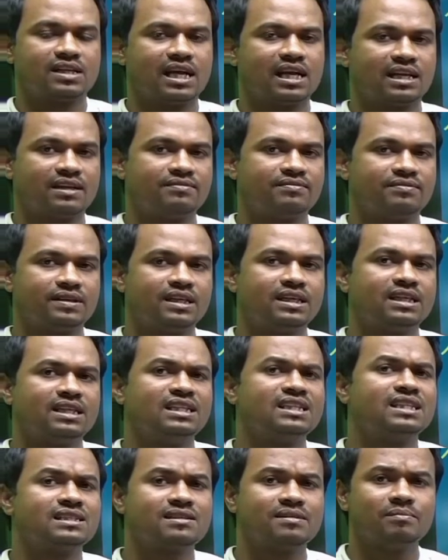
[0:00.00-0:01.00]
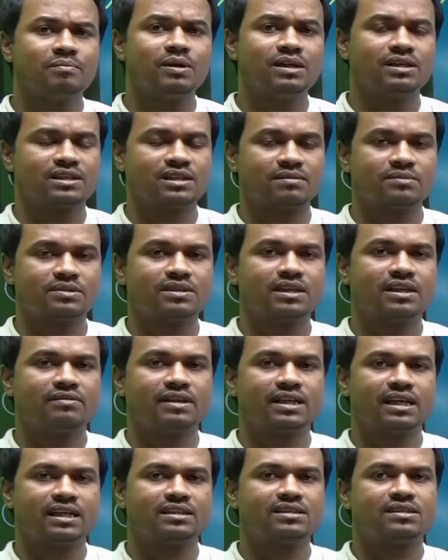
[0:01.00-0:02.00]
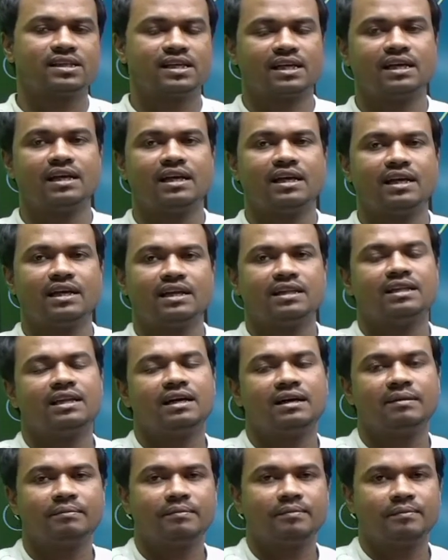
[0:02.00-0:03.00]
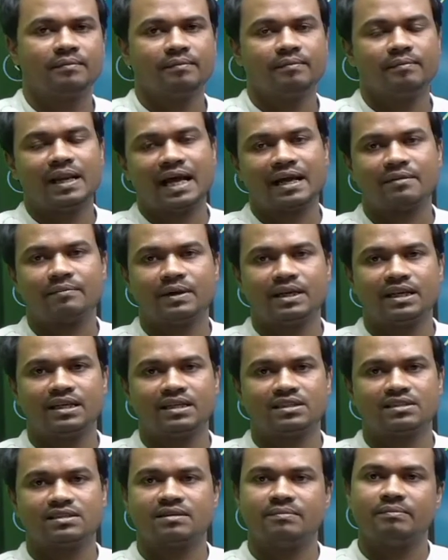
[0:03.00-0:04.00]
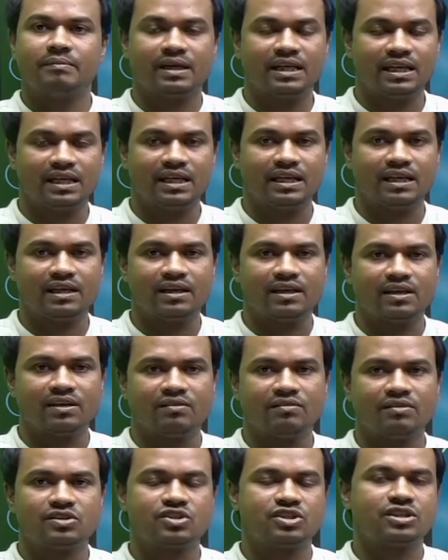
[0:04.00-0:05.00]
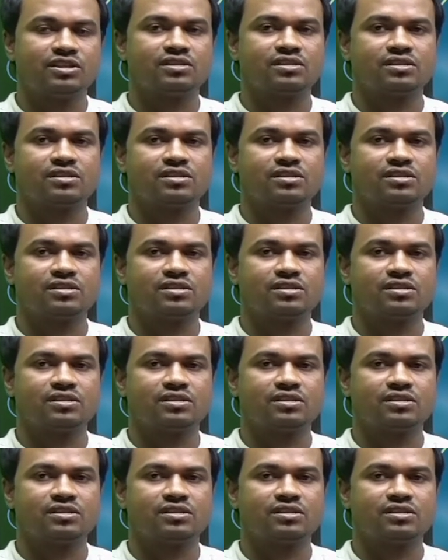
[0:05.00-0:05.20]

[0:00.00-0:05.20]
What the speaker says: if in the simple terms, then we can say the black money is the money which is